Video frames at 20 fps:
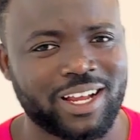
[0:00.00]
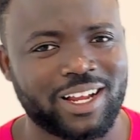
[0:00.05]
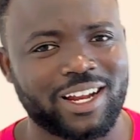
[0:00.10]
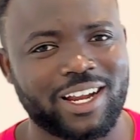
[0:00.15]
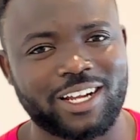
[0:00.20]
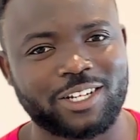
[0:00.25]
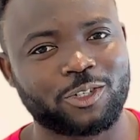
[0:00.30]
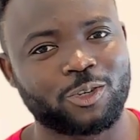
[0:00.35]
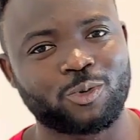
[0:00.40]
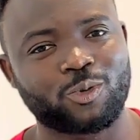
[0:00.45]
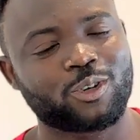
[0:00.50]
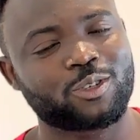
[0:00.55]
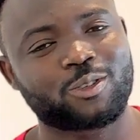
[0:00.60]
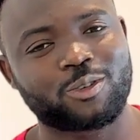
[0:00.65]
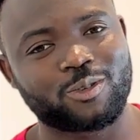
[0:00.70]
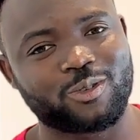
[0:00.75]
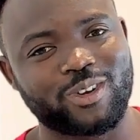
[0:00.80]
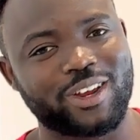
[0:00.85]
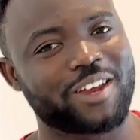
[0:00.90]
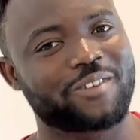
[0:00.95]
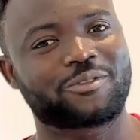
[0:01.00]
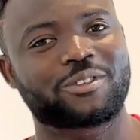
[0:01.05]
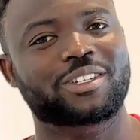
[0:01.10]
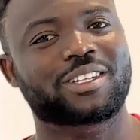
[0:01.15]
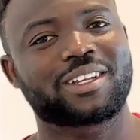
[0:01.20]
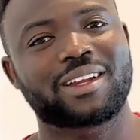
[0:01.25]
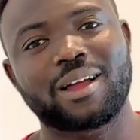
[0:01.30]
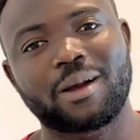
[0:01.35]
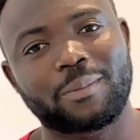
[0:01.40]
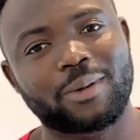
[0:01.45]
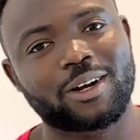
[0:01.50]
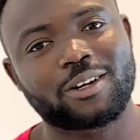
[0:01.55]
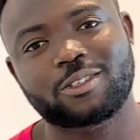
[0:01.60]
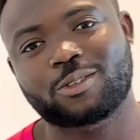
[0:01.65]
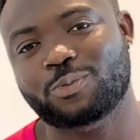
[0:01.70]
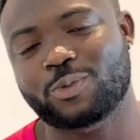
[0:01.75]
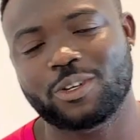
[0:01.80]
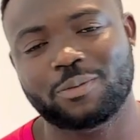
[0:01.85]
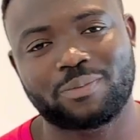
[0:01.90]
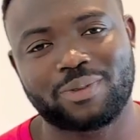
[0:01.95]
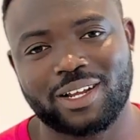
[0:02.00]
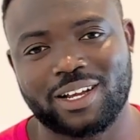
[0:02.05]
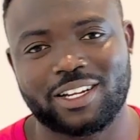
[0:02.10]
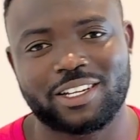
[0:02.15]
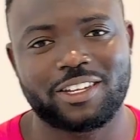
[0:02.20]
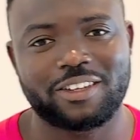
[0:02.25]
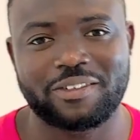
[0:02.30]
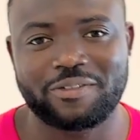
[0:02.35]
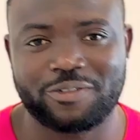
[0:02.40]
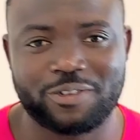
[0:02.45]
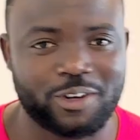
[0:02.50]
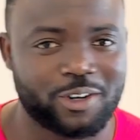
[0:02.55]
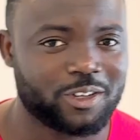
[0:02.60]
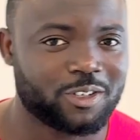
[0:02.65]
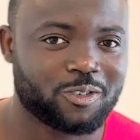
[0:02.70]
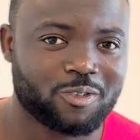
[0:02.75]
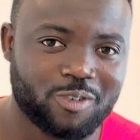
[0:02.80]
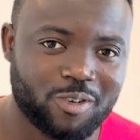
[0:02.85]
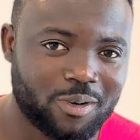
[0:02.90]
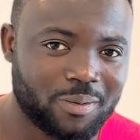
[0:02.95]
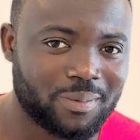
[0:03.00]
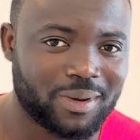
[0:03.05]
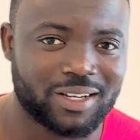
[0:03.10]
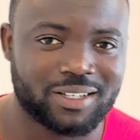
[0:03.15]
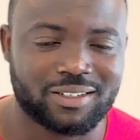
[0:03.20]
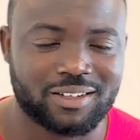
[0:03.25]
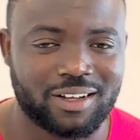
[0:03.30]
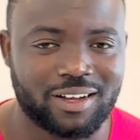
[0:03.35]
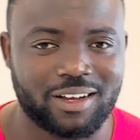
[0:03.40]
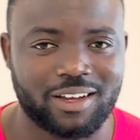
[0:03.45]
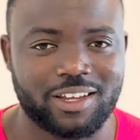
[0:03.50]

Like, you want to know everything about sprint planning if you're a Scrum Master.